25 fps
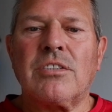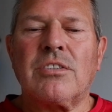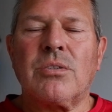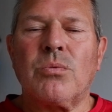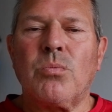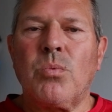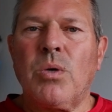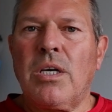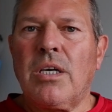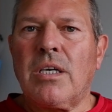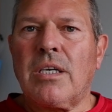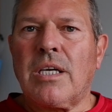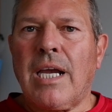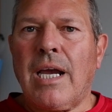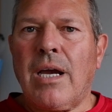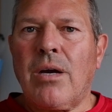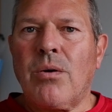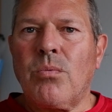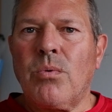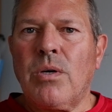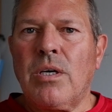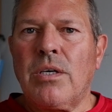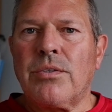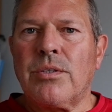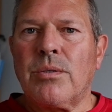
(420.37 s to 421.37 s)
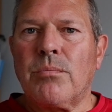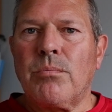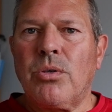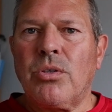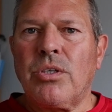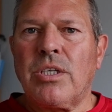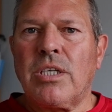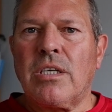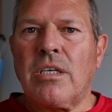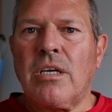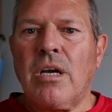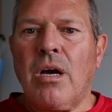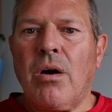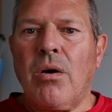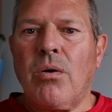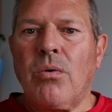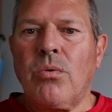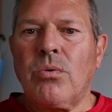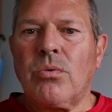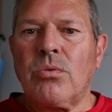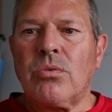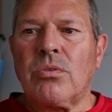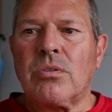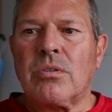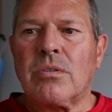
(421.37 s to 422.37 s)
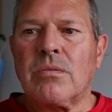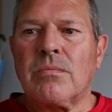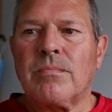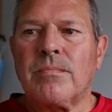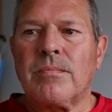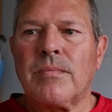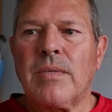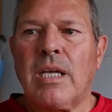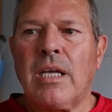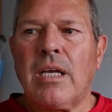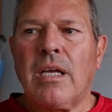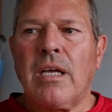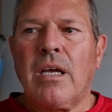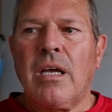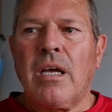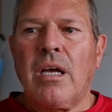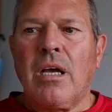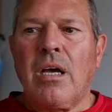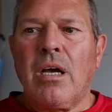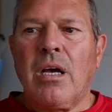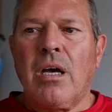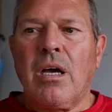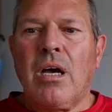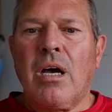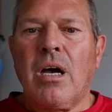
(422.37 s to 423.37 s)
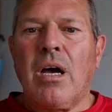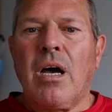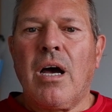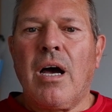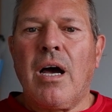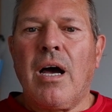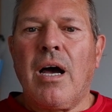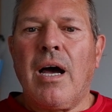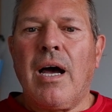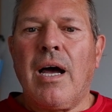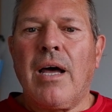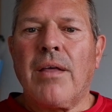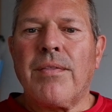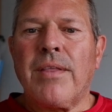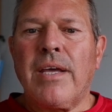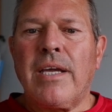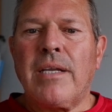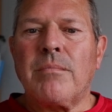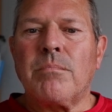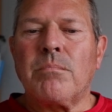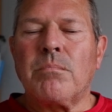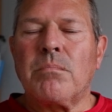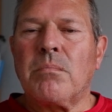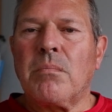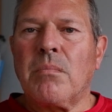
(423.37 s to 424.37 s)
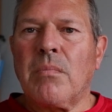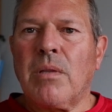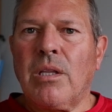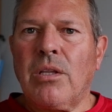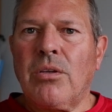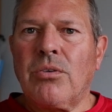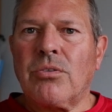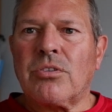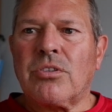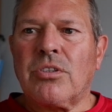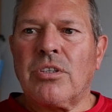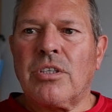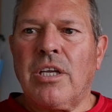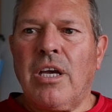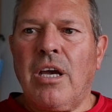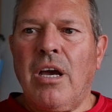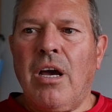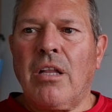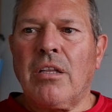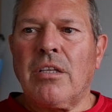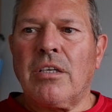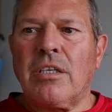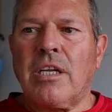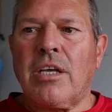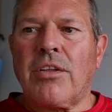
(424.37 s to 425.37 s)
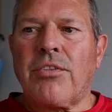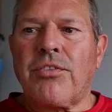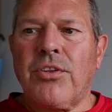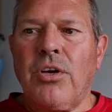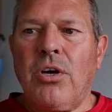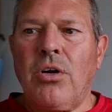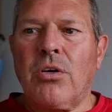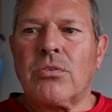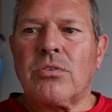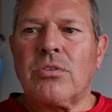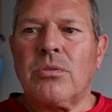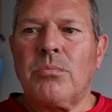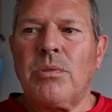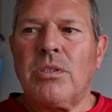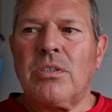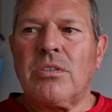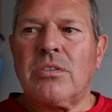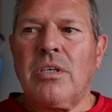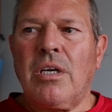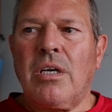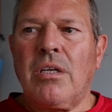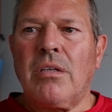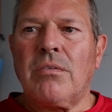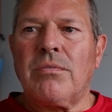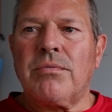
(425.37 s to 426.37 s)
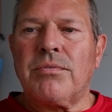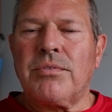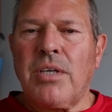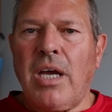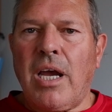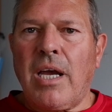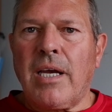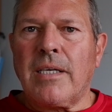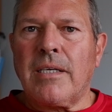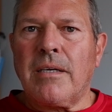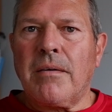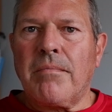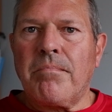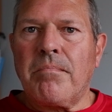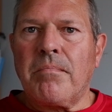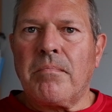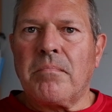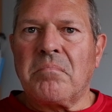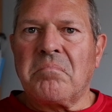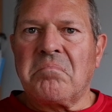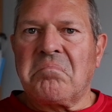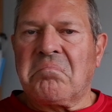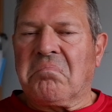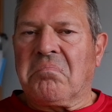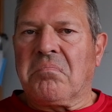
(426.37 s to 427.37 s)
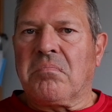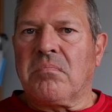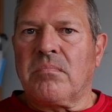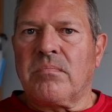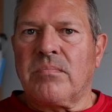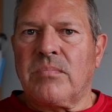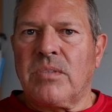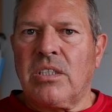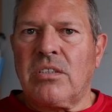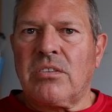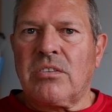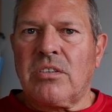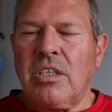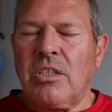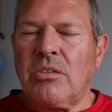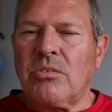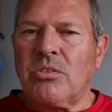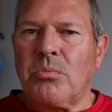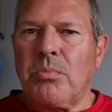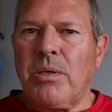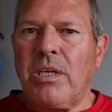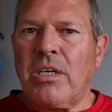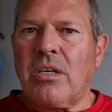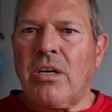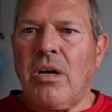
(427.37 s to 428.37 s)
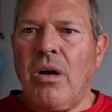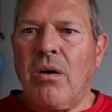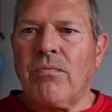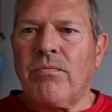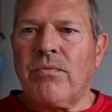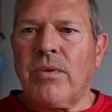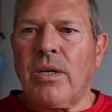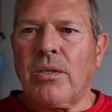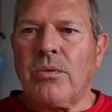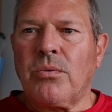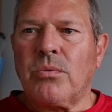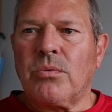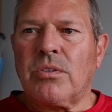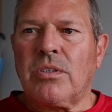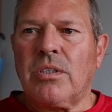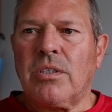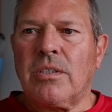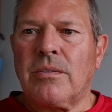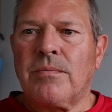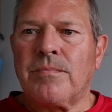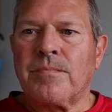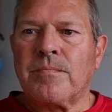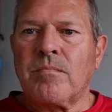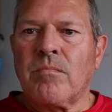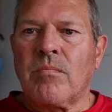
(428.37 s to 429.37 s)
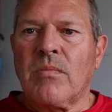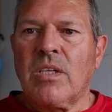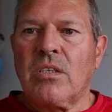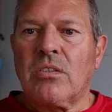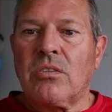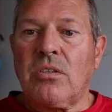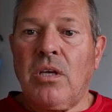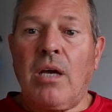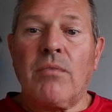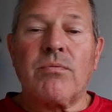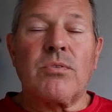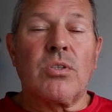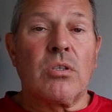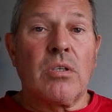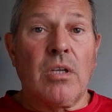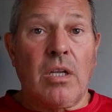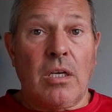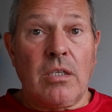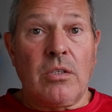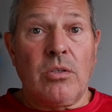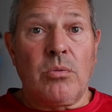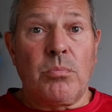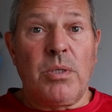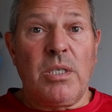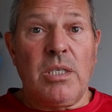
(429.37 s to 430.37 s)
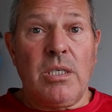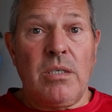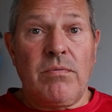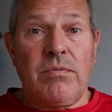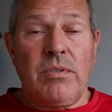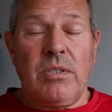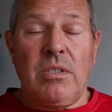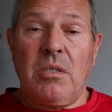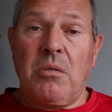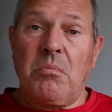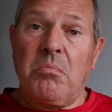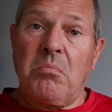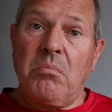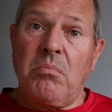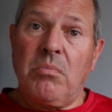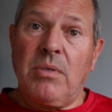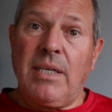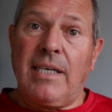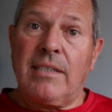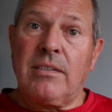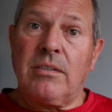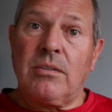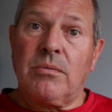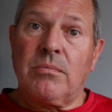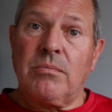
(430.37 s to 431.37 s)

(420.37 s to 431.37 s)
to work out where the money goes, I then looked at it all and I thought to myself, right, this seems a bit convoluted. So I've done a little bit of a nice